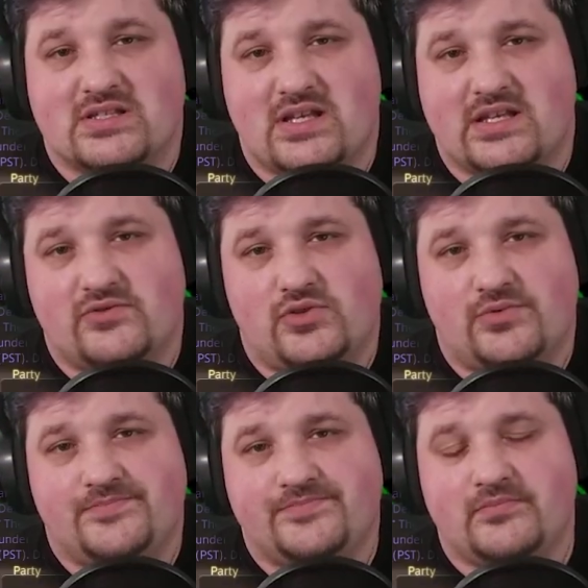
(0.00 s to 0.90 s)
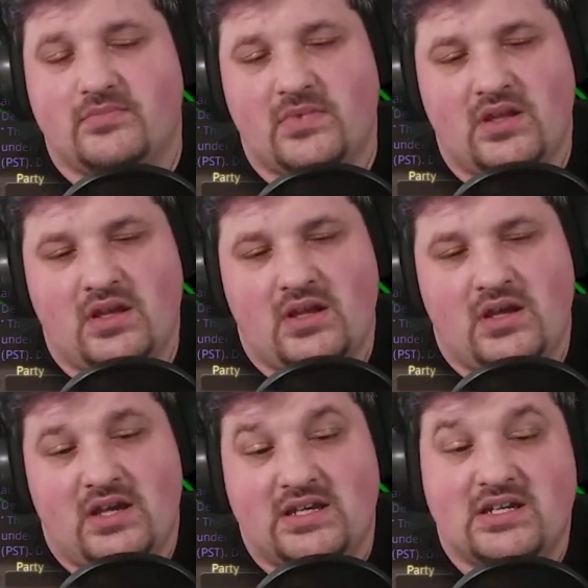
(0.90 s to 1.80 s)
successful.
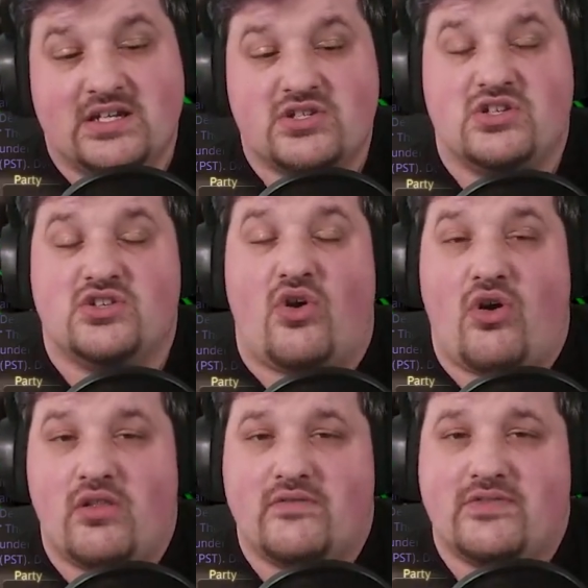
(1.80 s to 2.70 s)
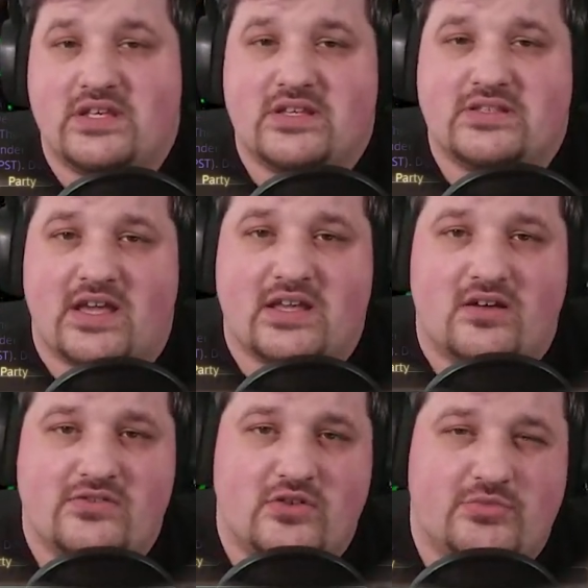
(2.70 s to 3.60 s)
In addition to all of these
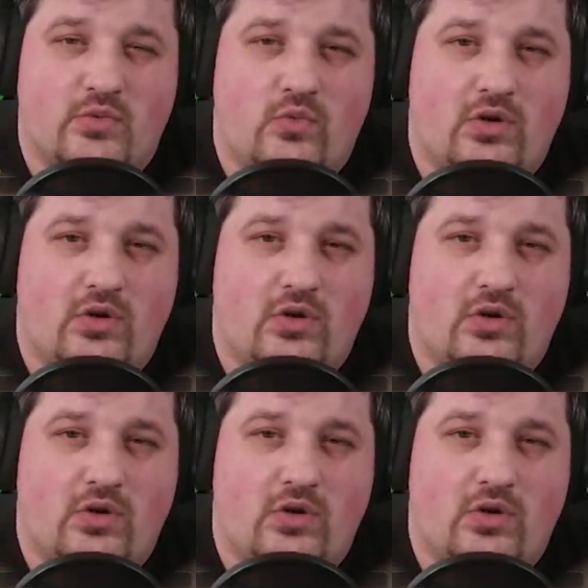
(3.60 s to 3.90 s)
icons, there'll be